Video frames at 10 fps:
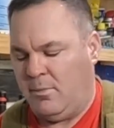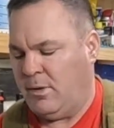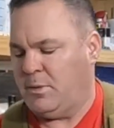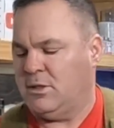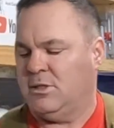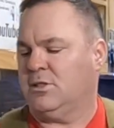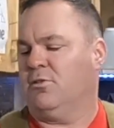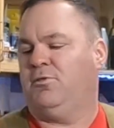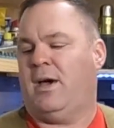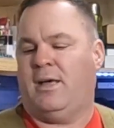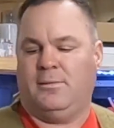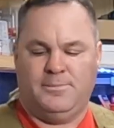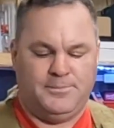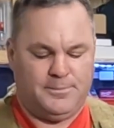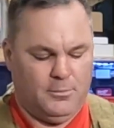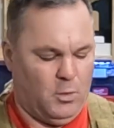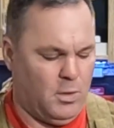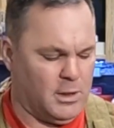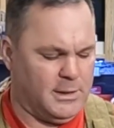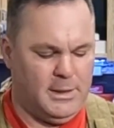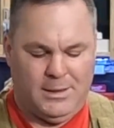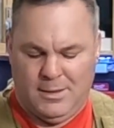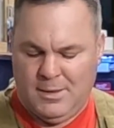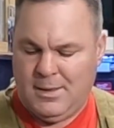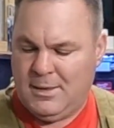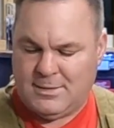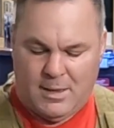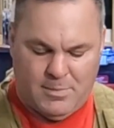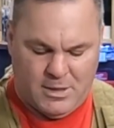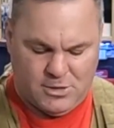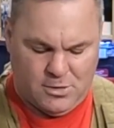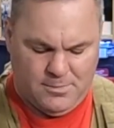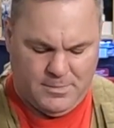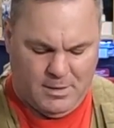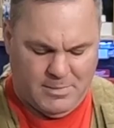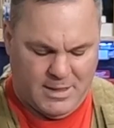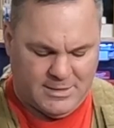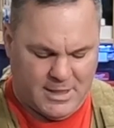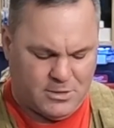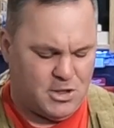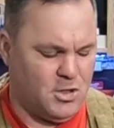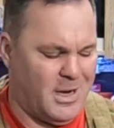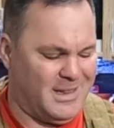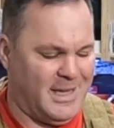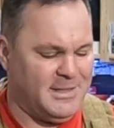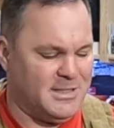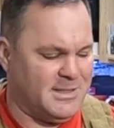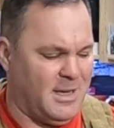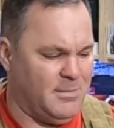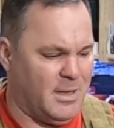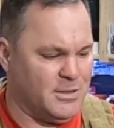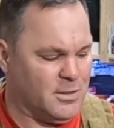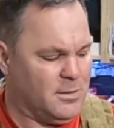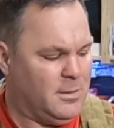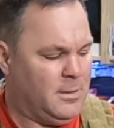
Maybe because it's a fat Milwaukee tape measure. I'm not exactly sure. I like this tape measure,